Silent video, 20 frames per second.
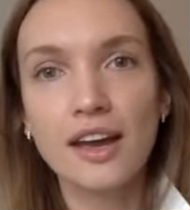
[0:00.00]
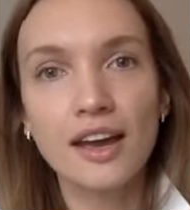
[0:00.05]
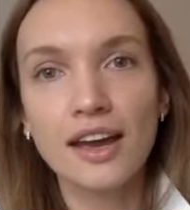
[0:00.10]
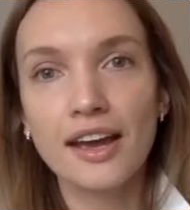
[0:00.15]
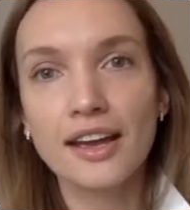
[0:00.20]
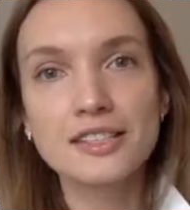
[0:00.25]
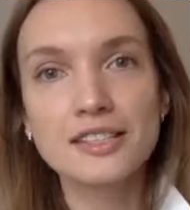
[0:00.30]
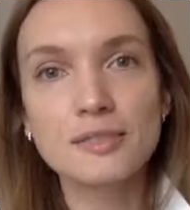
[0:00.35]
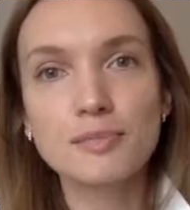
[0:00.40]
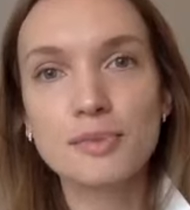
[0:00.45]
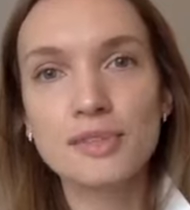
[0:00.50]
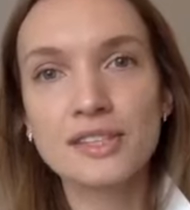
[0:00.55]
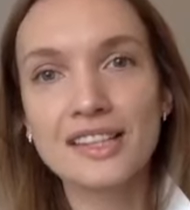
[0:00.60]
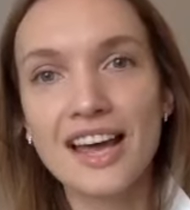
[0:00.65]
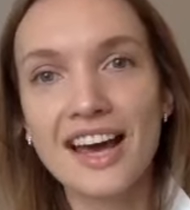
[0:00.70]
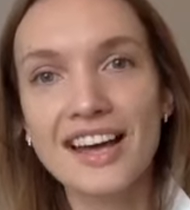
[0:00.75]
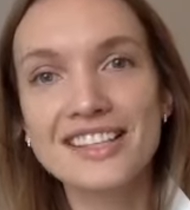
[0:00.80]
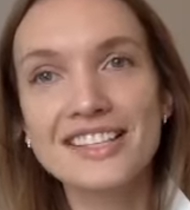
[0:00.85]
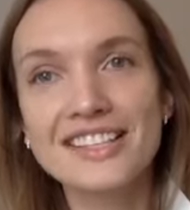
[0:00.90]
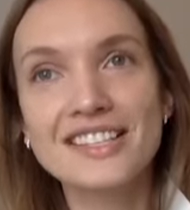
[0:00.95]
it's been
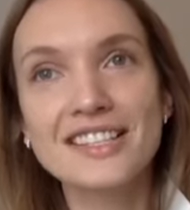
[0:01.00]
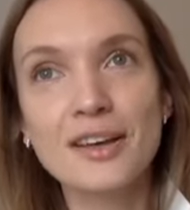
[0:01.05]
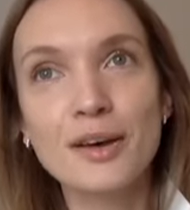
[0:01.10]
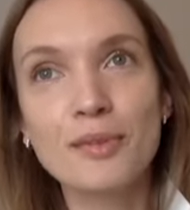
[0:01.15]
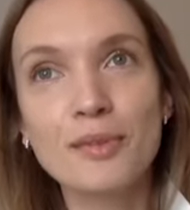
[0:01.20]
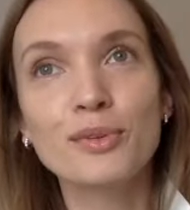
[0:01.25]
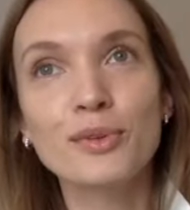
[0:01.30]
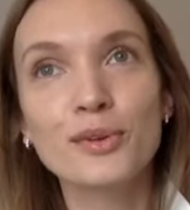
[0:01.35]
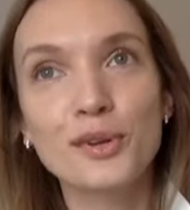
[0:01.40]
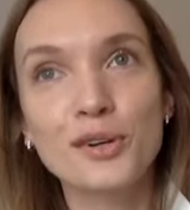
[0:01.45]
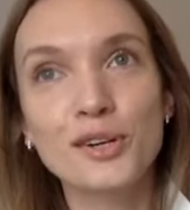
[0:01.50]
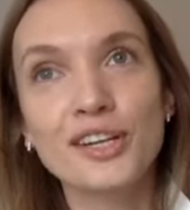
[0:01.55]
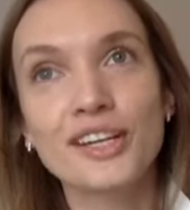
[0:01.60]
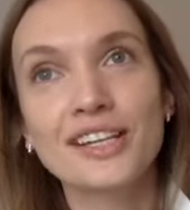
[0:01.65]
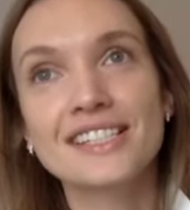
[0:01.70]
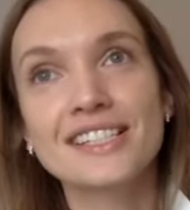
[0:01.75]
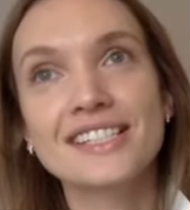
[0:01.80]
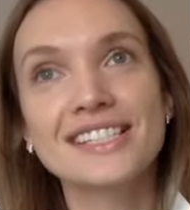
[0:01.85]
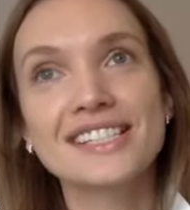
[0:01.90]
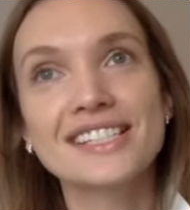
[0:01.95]
nonstop learning
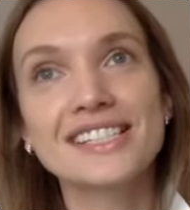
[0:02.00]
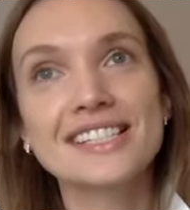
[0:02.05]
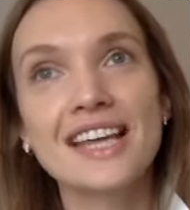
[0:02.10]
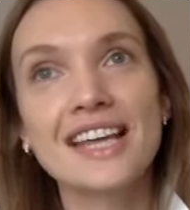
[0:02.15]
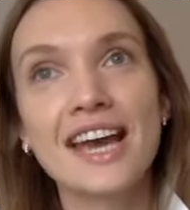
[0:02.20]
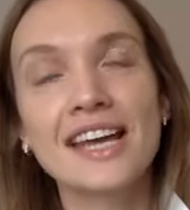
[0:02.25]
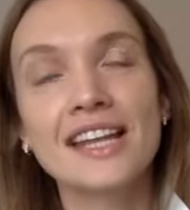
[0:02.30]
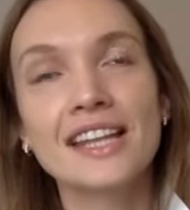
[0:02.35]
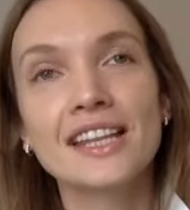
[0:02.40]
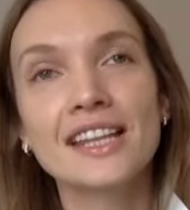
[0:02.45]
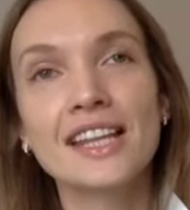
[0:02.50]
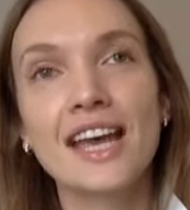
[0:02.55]
since then.